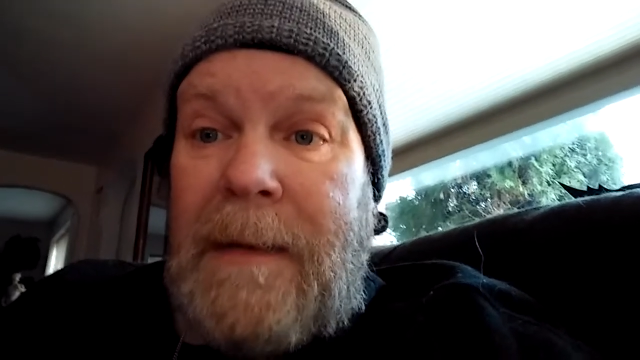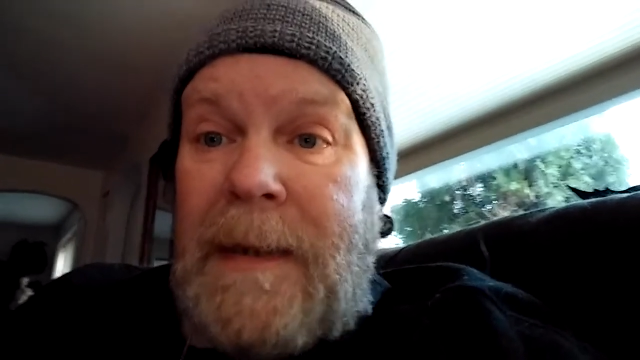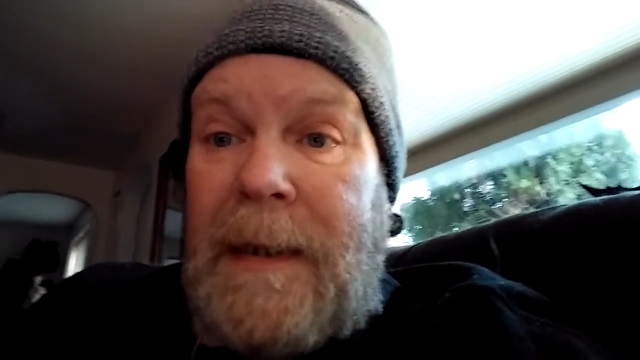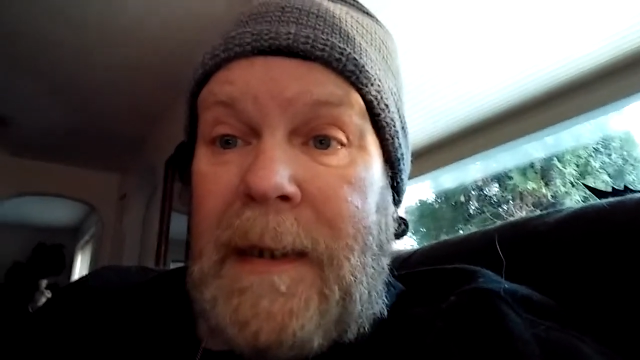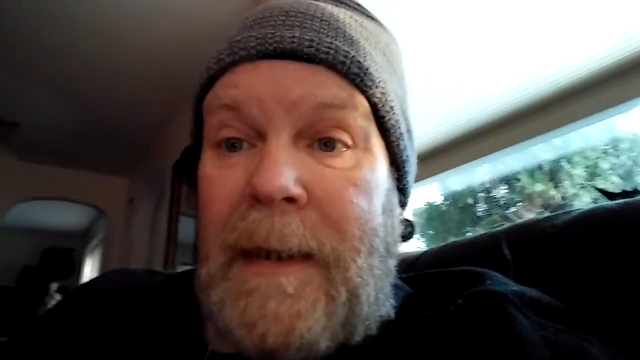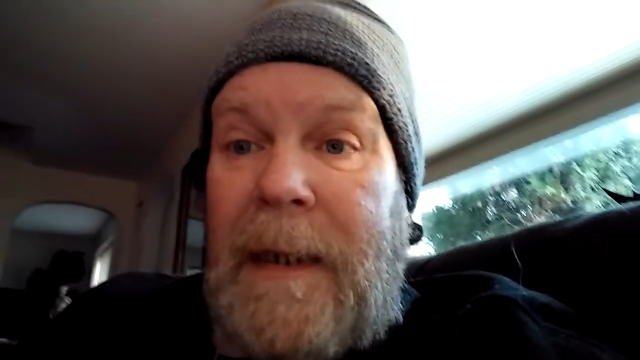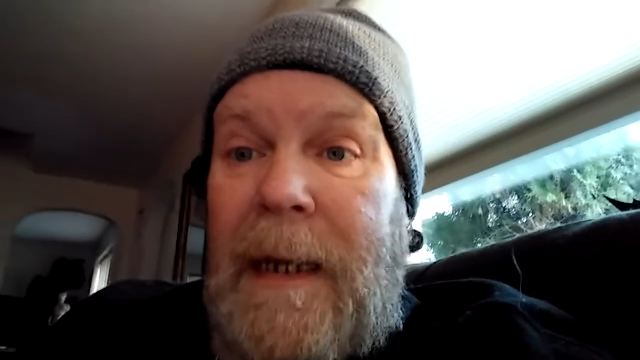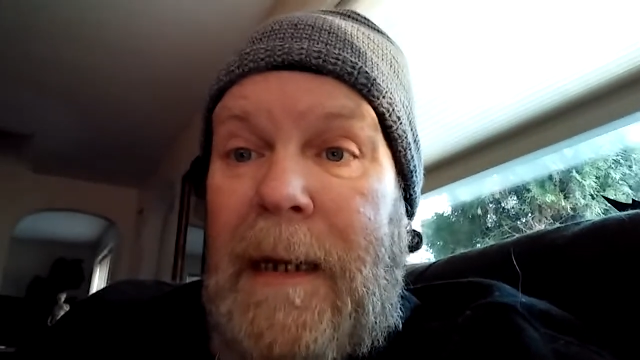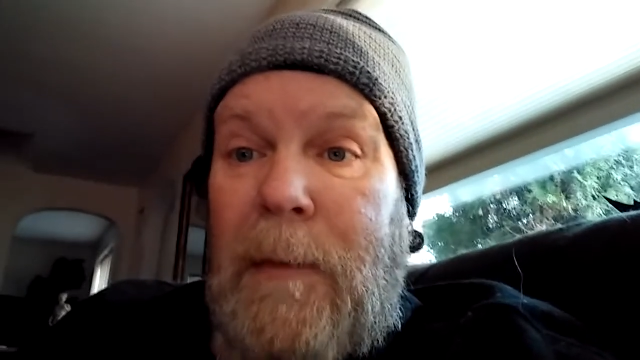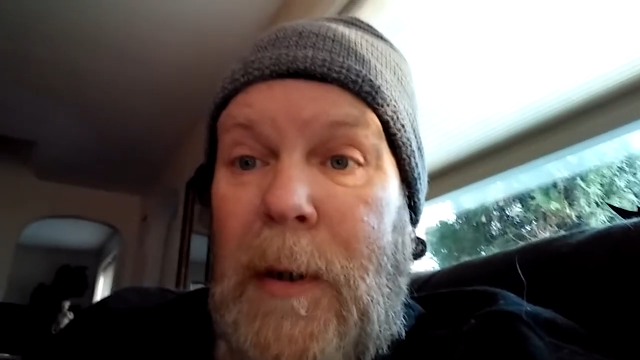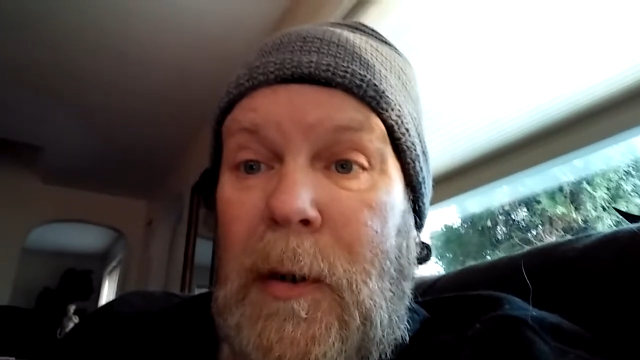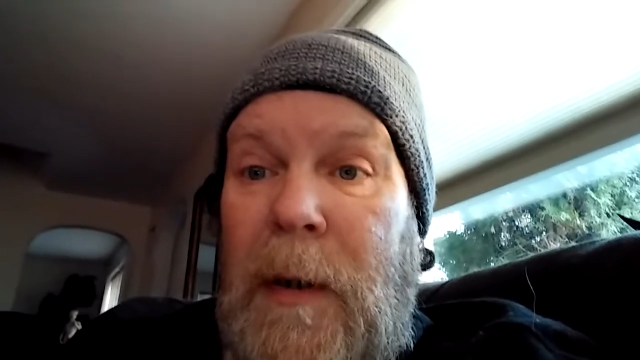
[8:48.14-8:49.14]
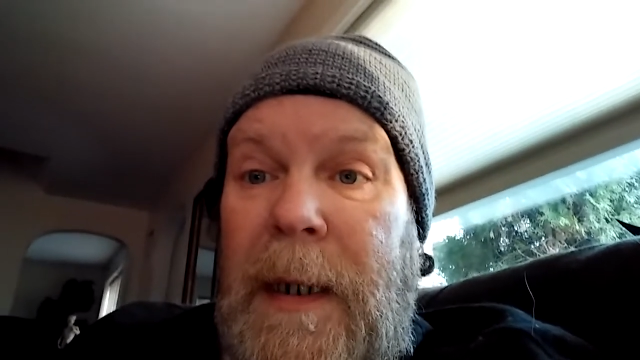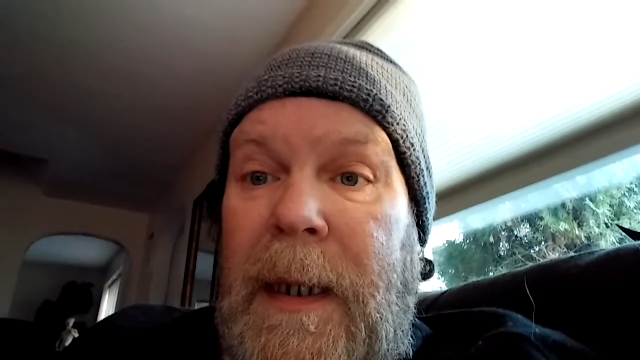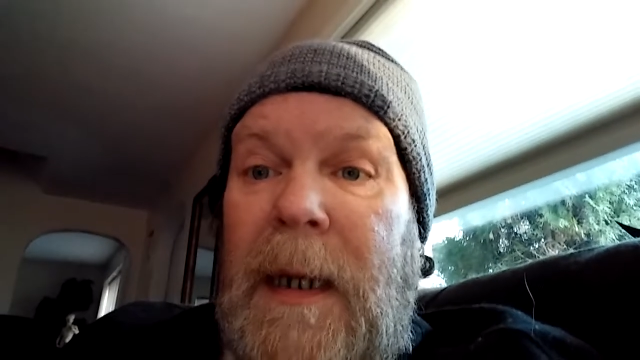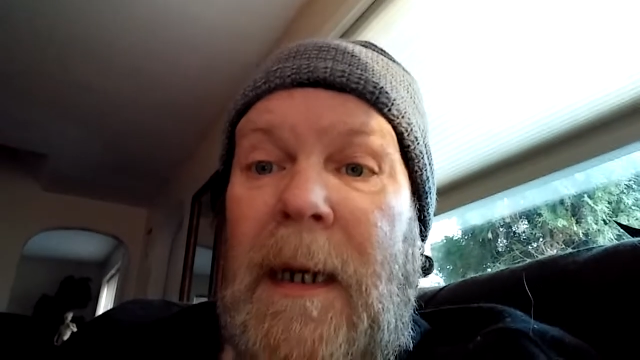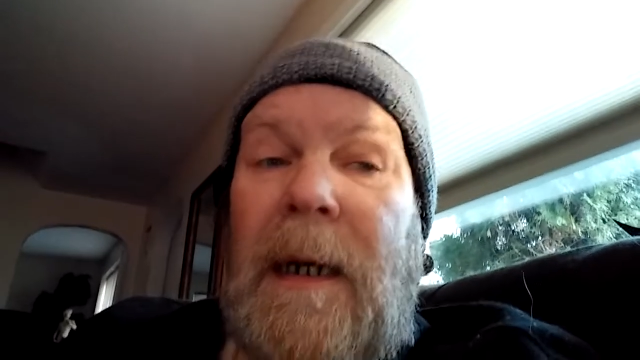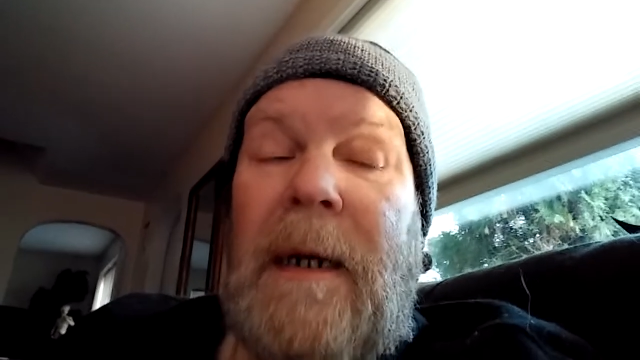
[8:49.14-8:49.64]
did a
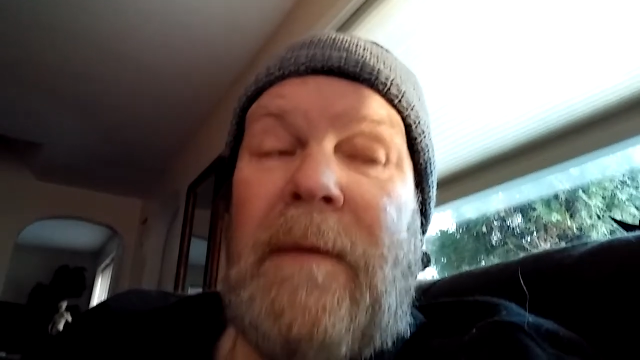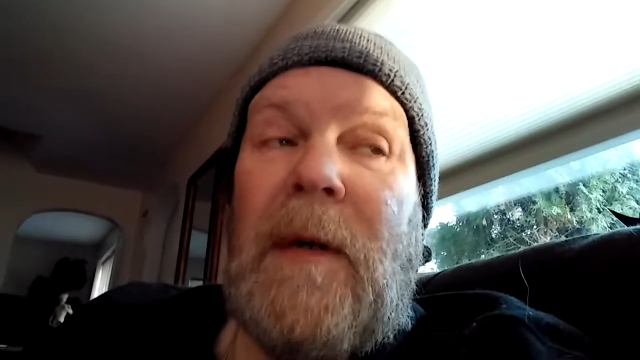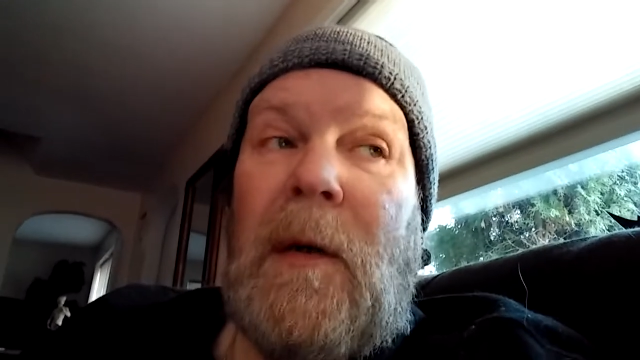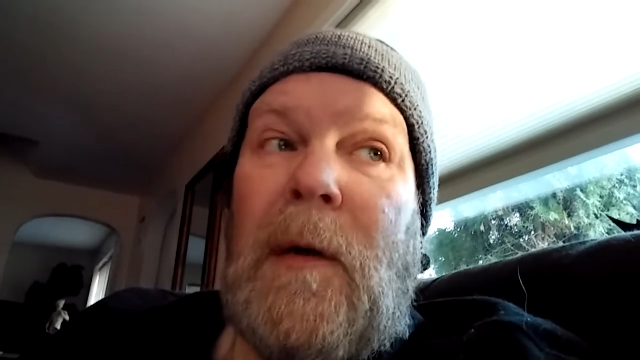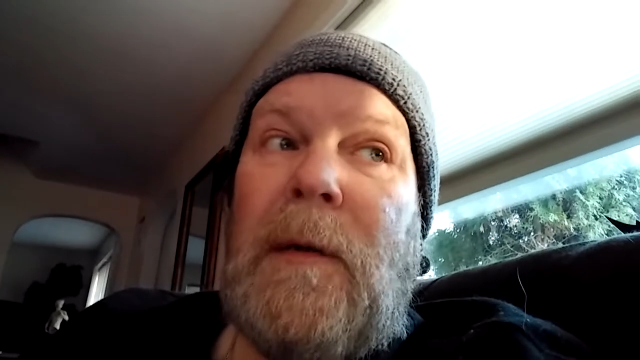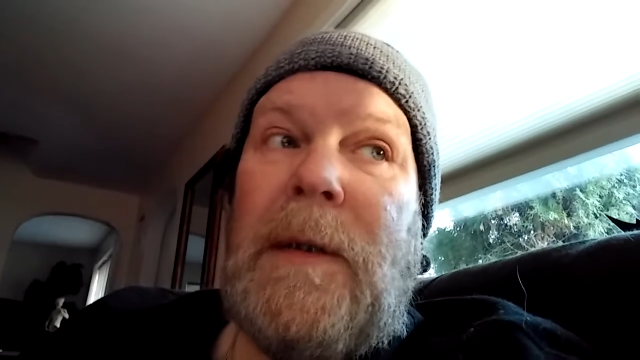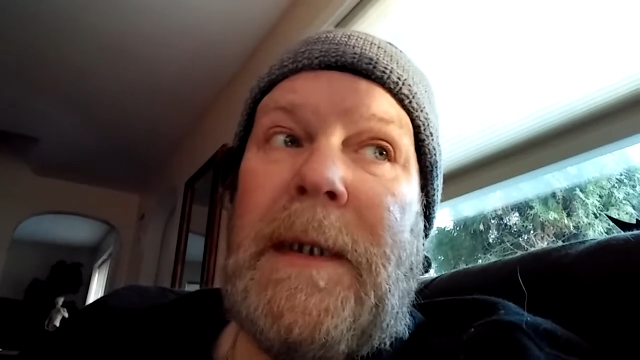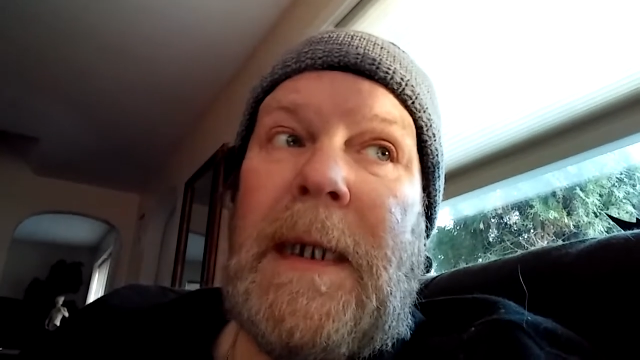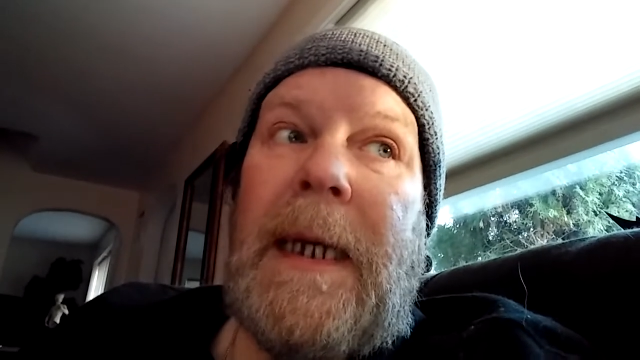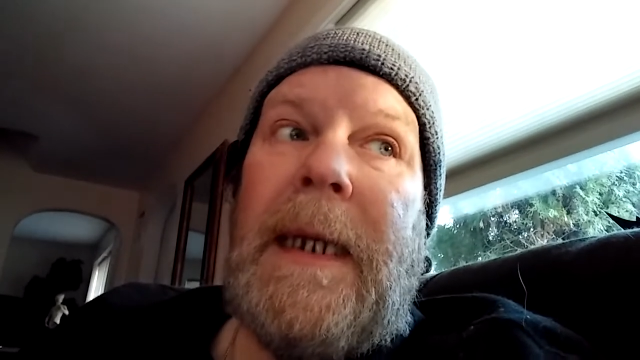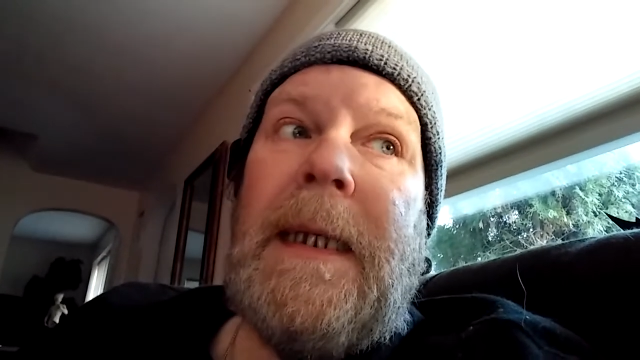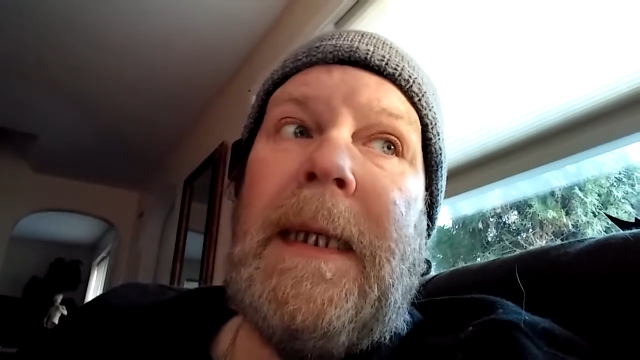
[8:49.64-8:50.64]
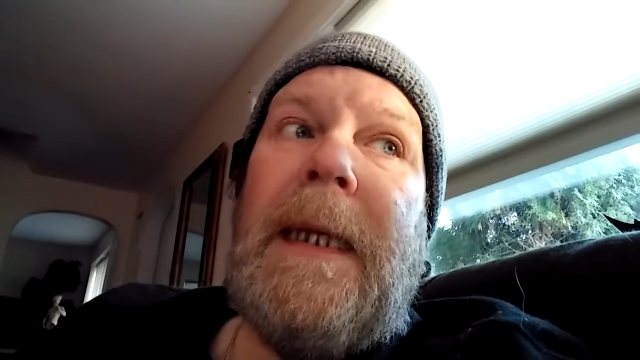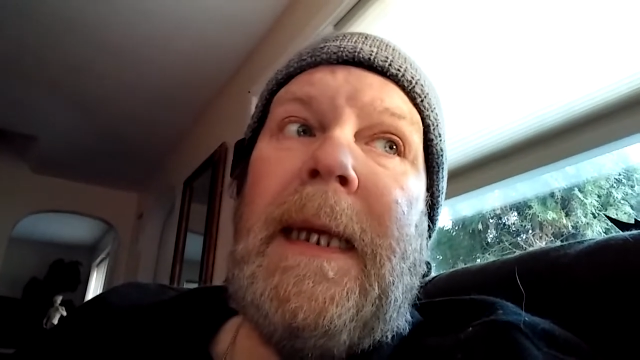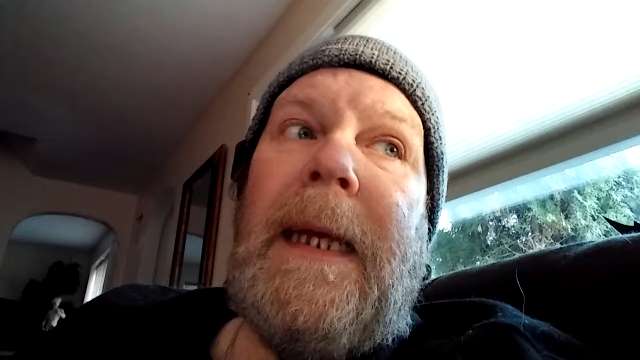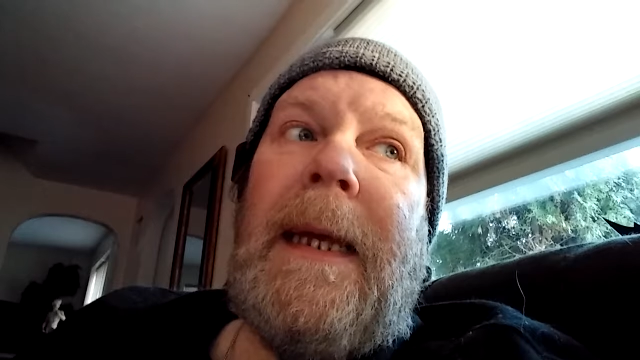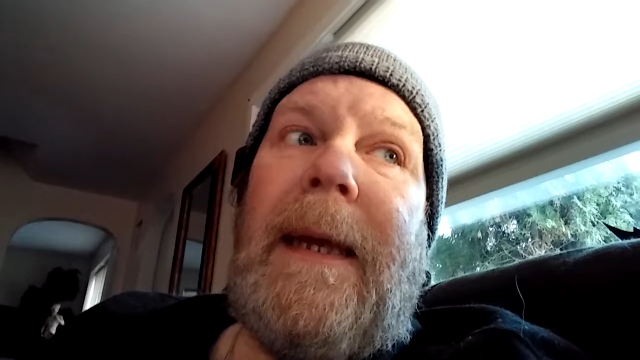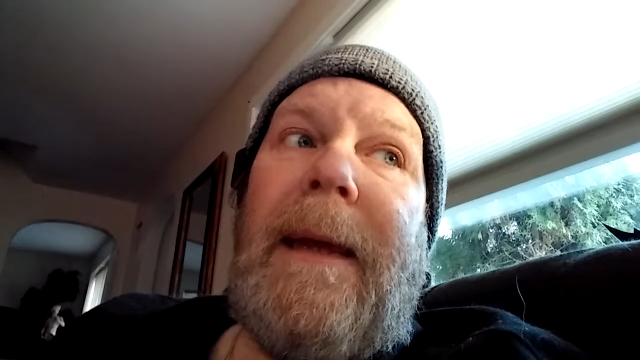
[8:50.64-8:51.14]
recording of Oh Holy Night.
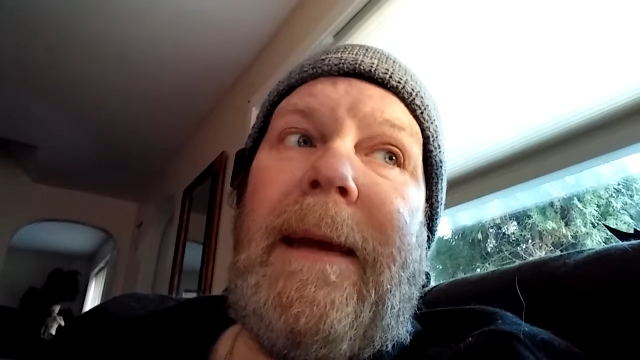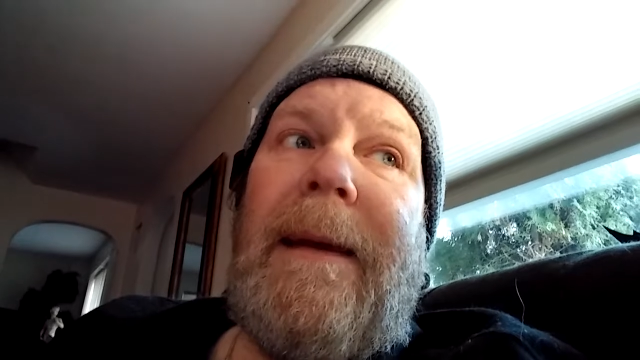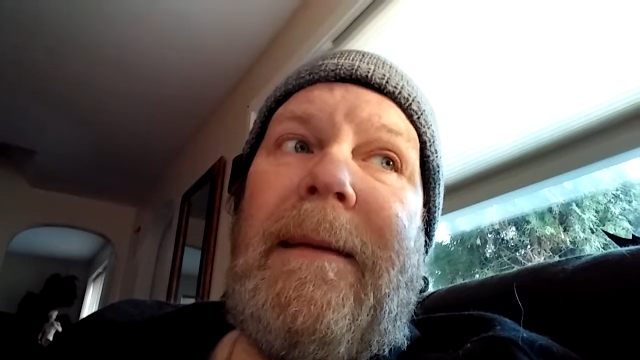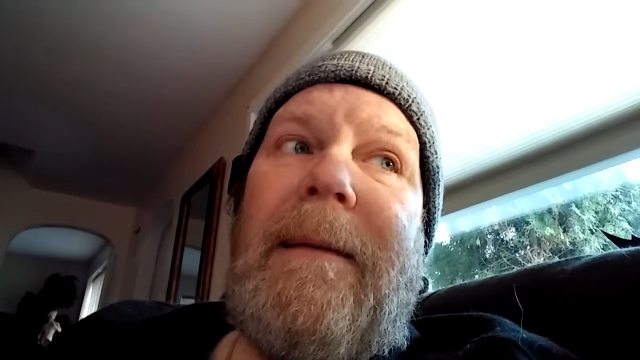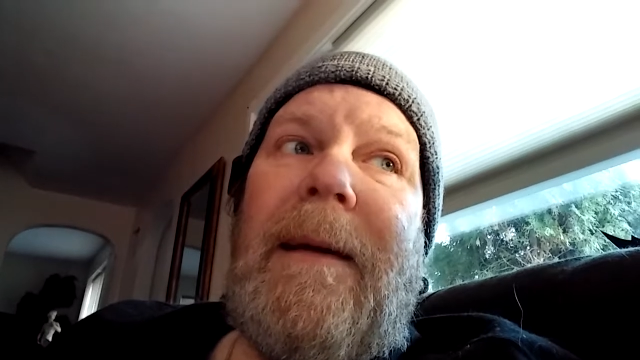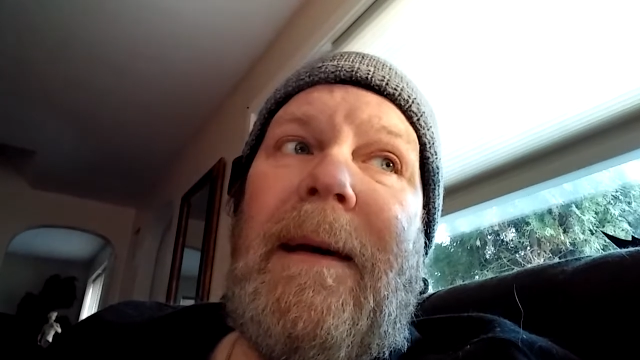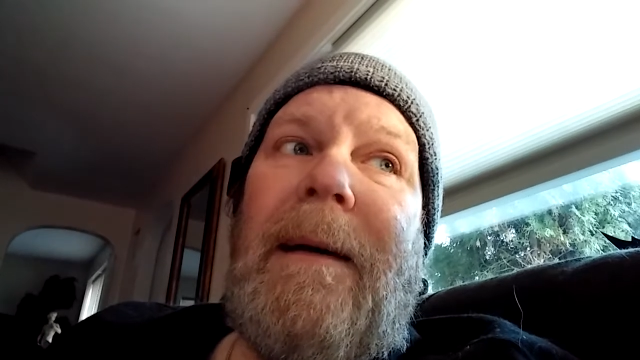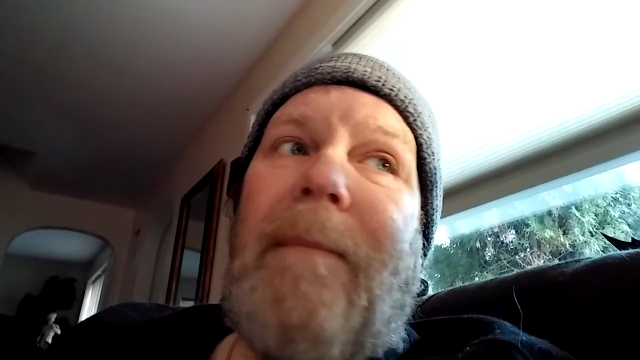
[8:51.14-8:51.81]
And